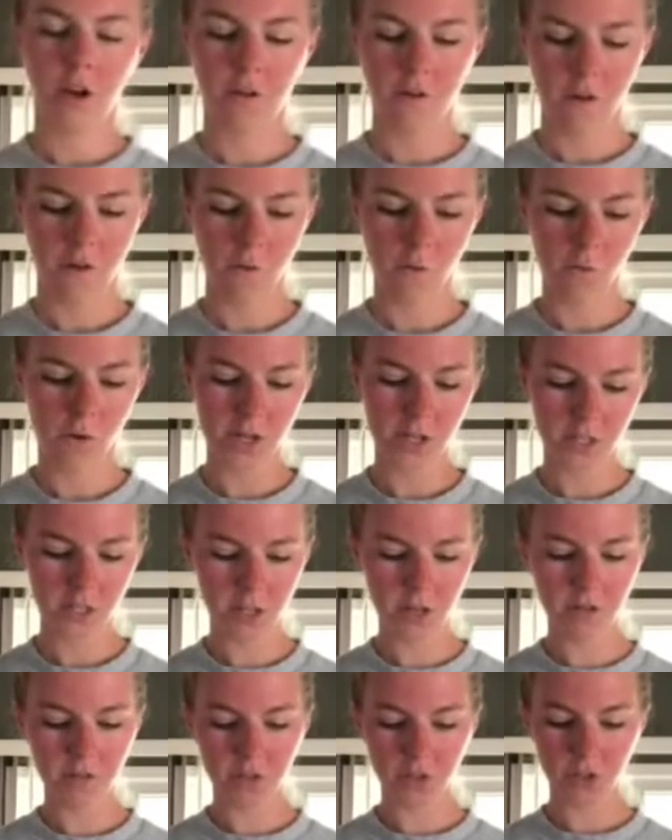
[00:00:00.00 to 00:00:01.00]
All right,
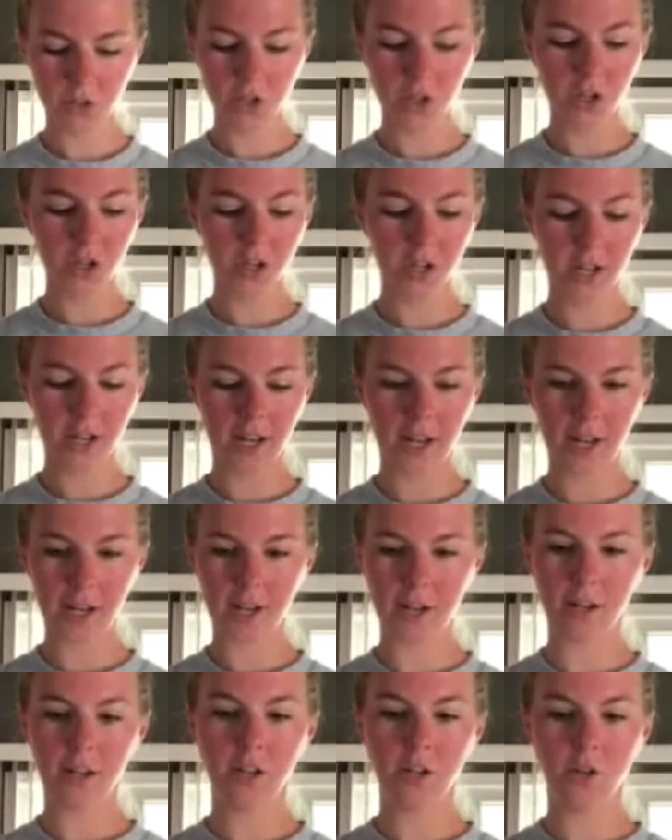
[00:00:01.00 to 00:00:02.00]
once you've stirred
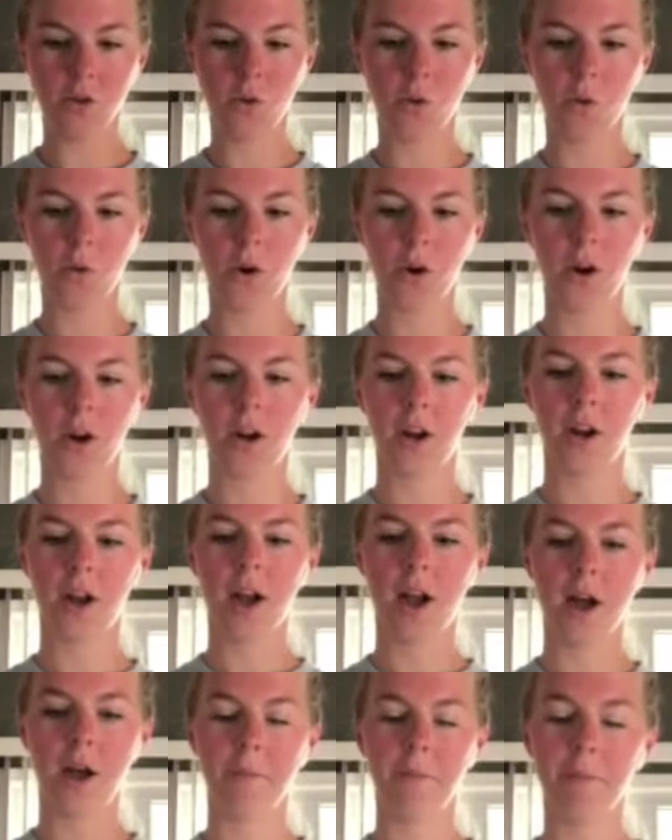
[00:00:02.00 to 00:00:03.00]
in your
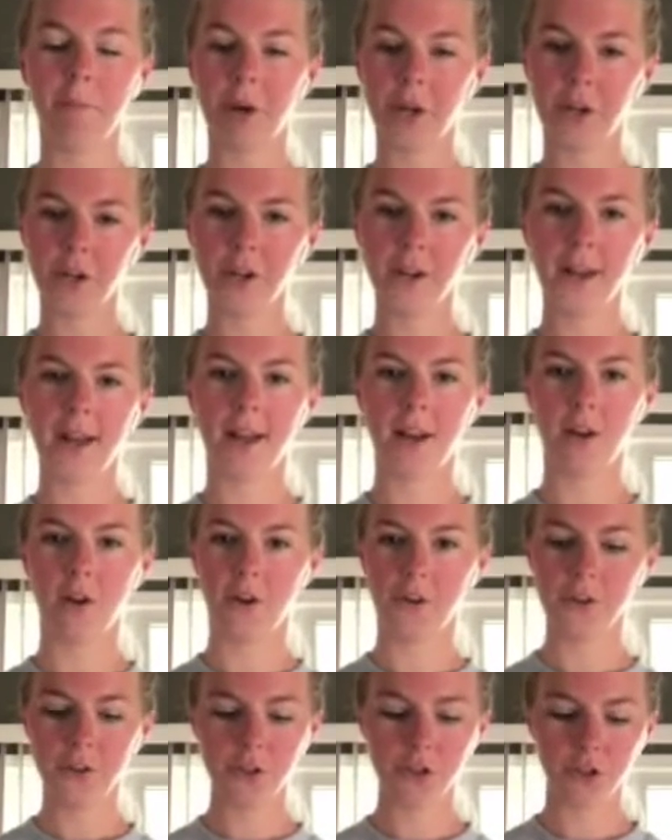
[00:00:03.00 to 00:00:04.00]
butter and
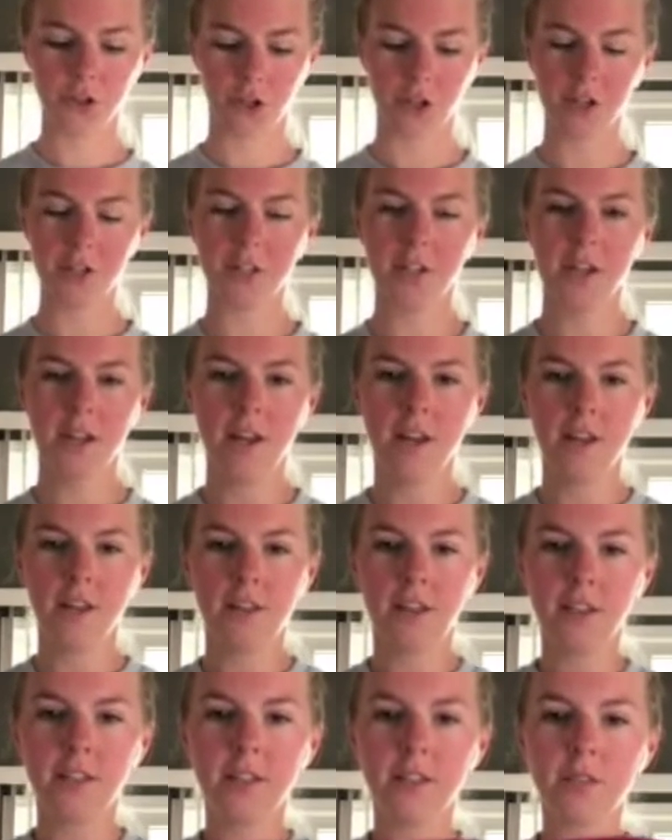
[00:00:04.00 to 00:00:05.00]
all your sugars,
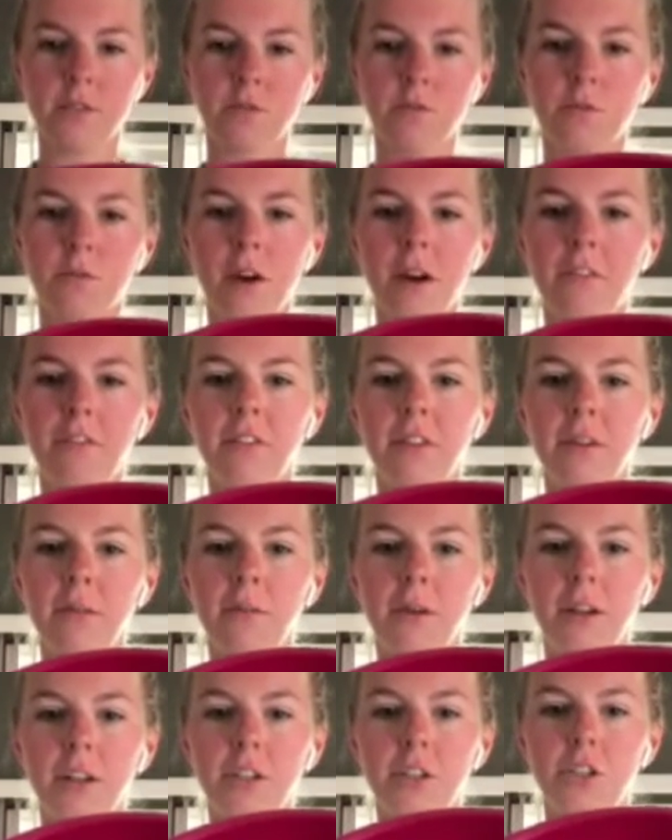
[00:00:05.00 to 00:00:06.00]
this is roughly
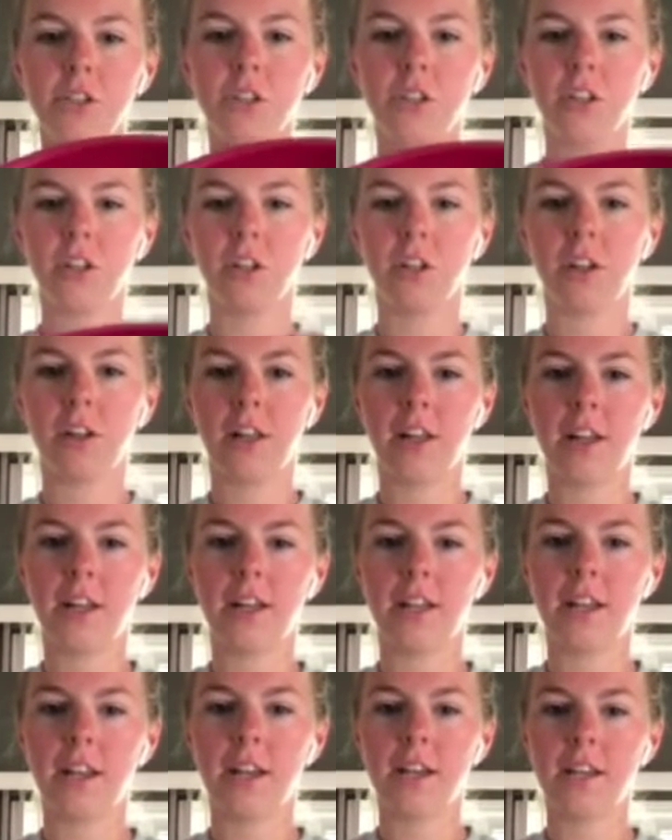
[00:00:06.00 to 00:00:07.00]
what it should look like,
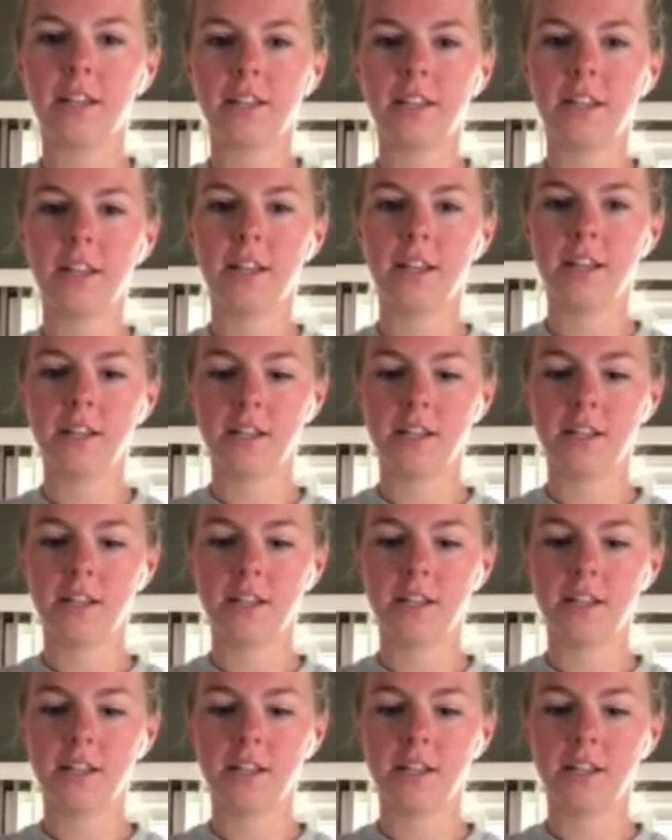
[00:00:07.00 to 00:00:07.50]
a nice